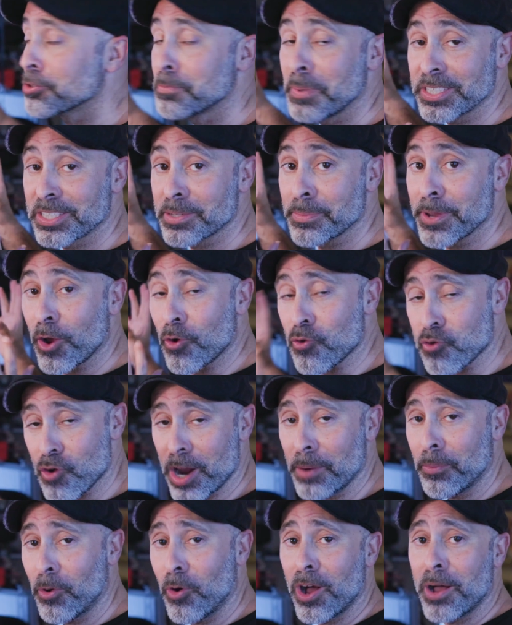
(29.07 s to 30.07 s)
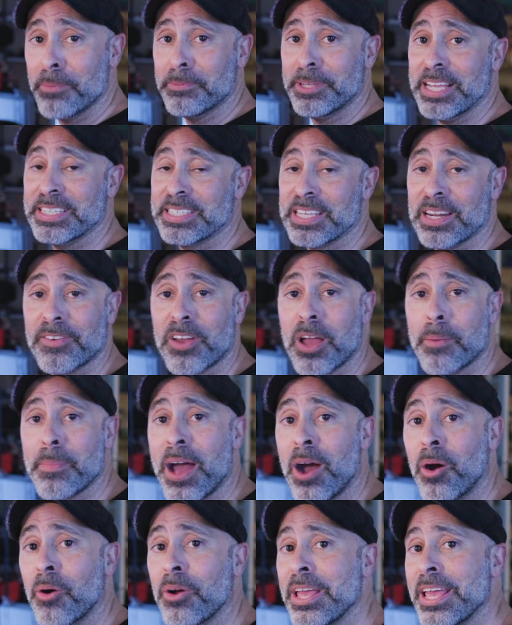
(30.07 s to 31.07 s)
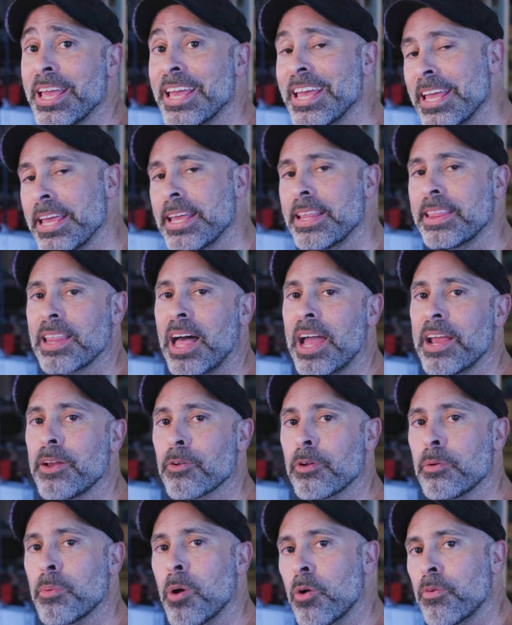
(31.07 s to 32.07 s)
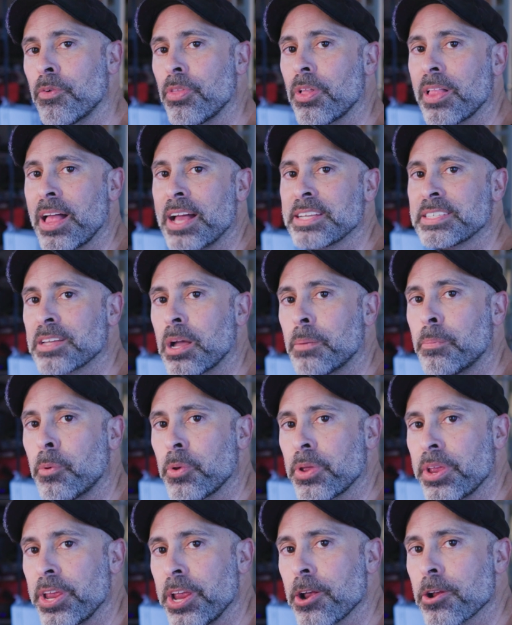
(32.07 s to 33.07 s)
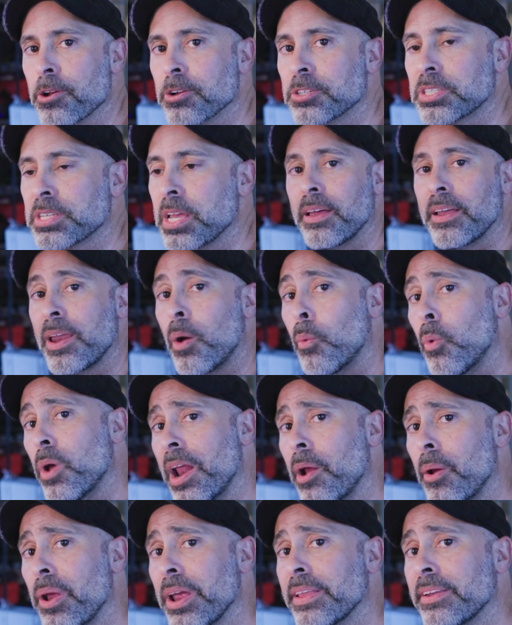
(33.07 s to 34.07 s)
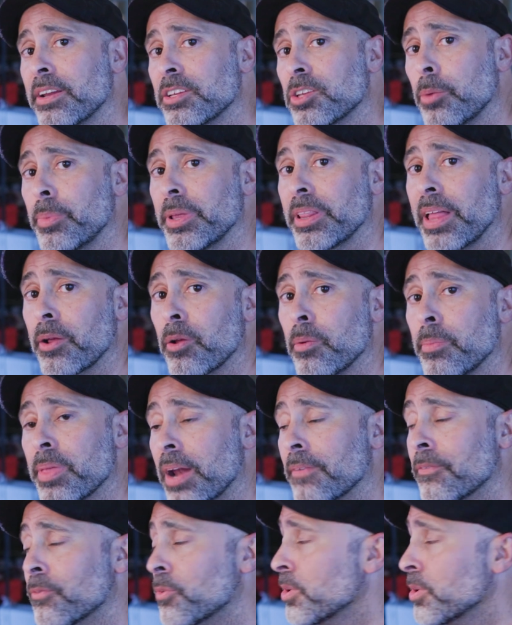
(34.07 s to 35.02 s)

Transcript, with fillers: been some incredible updates that have come out in Lightroom over the last couple years. Now one area in Adobe Lightroom that I've